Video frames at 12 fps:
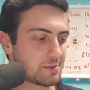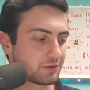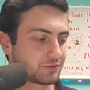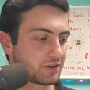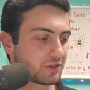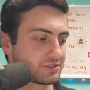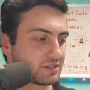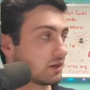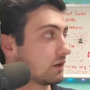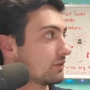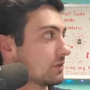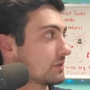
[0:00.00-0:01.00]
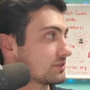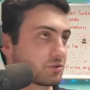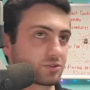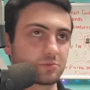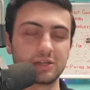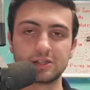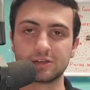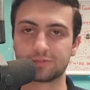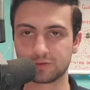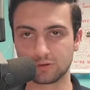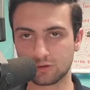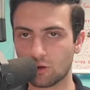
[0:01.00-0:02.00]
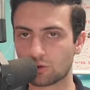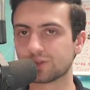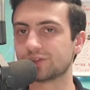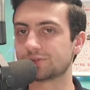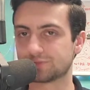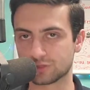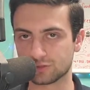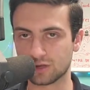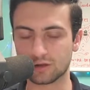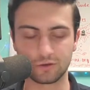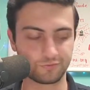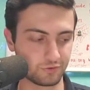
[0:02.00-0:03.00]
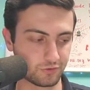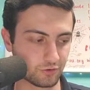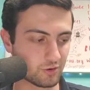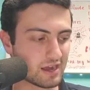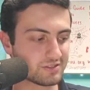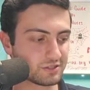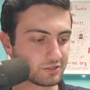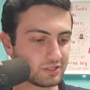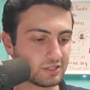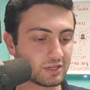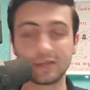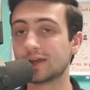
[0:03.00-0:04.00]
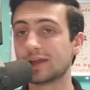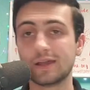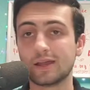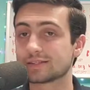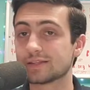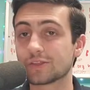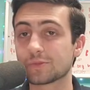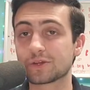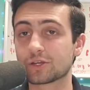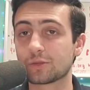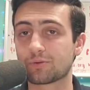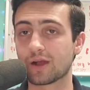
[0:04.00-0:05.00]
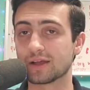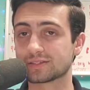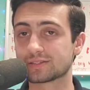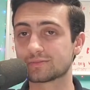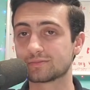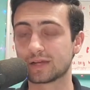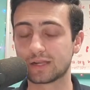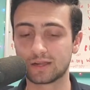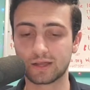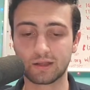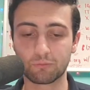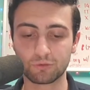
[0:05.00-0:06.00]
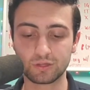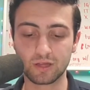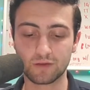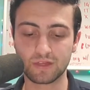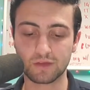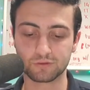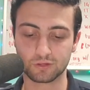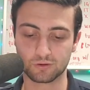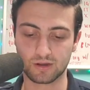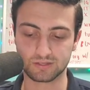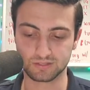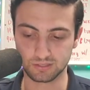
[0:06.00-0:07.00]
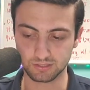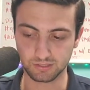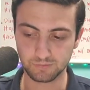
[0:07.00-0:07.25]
It was fun to see all of them on social media for Oakland and for the Horizon League. It's nothing but good press, and we love that for the Horizon League.